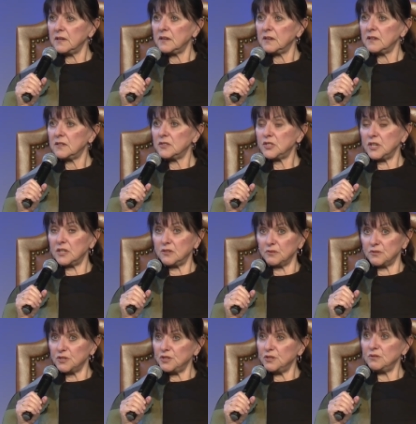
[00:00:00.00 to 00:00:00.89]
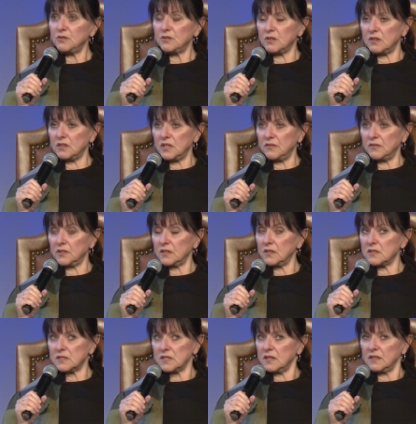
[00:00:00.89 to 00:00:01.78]
She had no shoes on even,
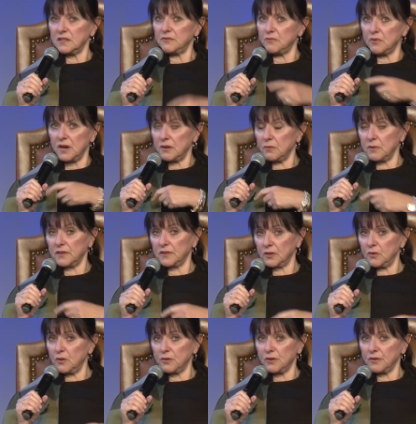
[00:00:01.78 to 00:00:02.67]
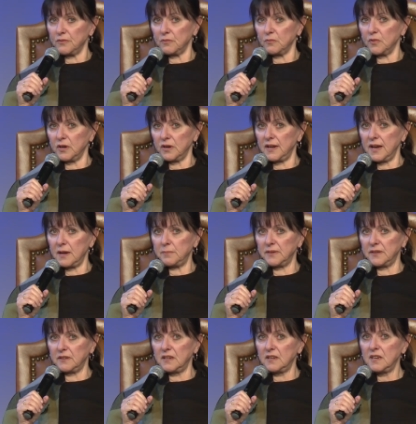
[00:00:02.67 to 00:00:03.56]
because they lived right around the corner from where it
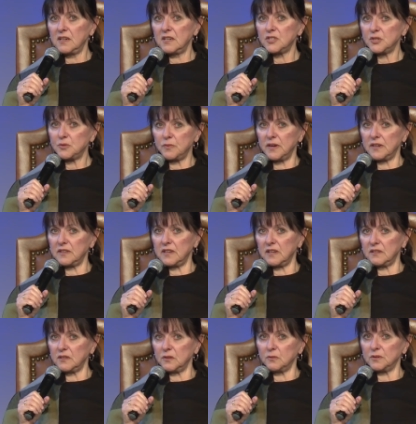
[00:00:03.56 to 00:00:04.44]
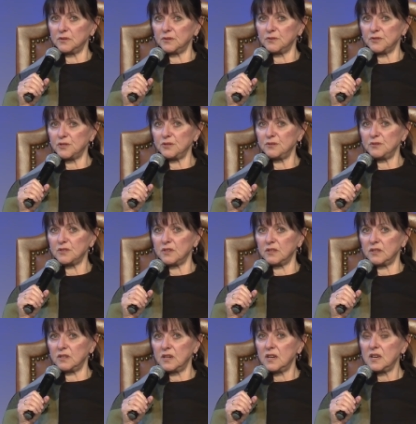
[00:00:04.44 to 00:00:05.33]
happened. She ran down there with no shoes
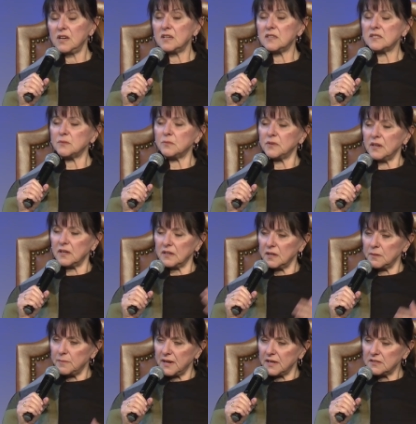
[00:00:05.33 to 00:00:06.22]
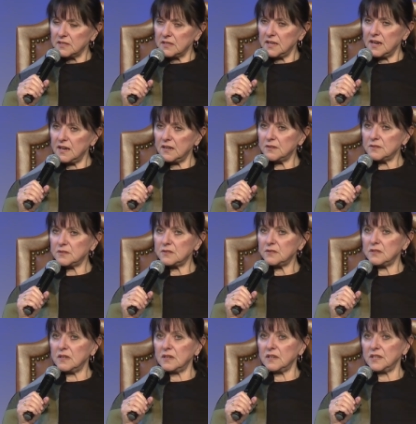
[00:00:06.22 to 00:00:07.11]
on. I said, we've got to get back to the house.
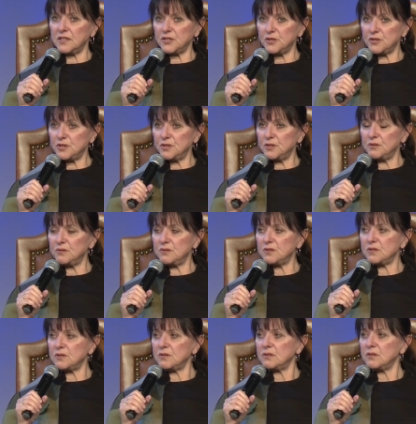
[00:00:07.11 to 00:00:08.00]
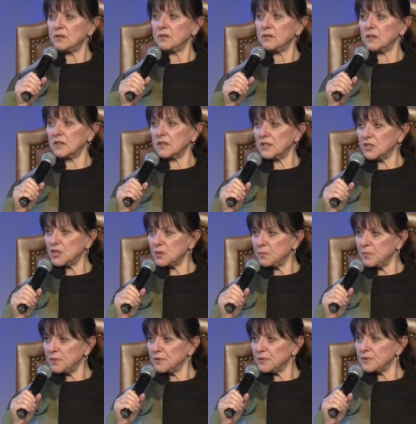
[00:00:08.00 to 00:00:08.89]
You've got to get your shoes. You've got to get your
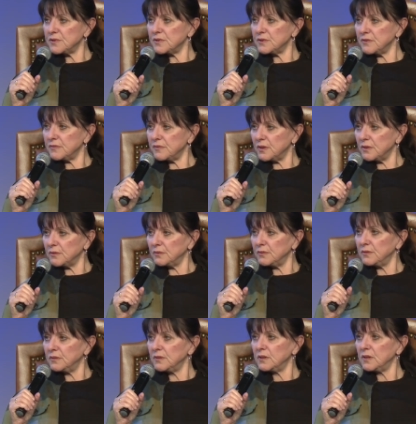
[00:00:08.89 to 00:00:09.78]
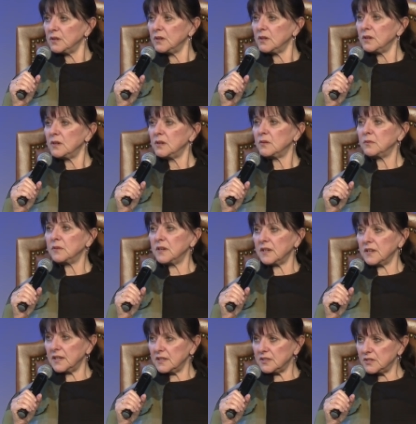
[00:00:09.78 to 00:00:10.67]
purse, your phone. We've got
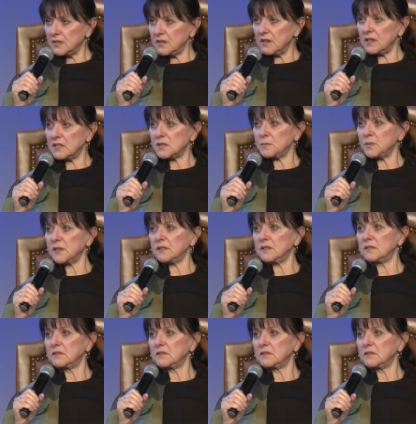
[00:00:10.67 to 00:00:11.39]
to get to the hospital.